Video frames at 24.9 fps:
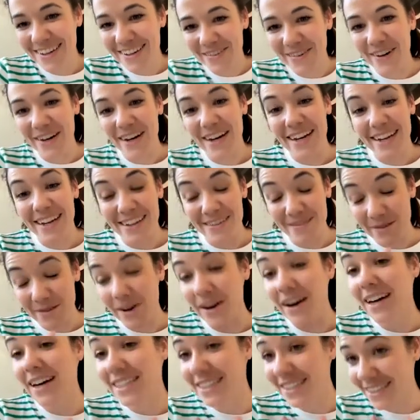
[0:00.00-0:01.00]
what
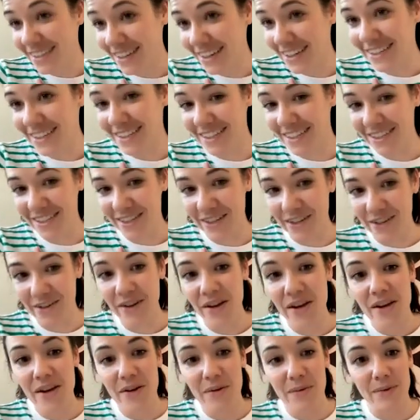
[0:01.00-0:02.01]
I decided to
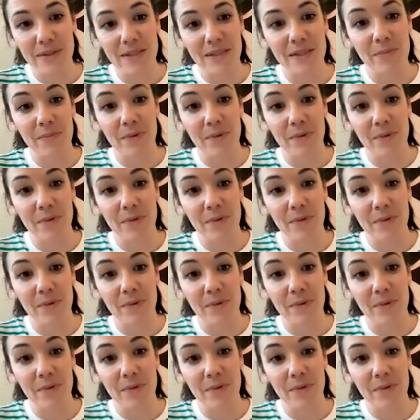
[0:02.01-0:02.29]
do was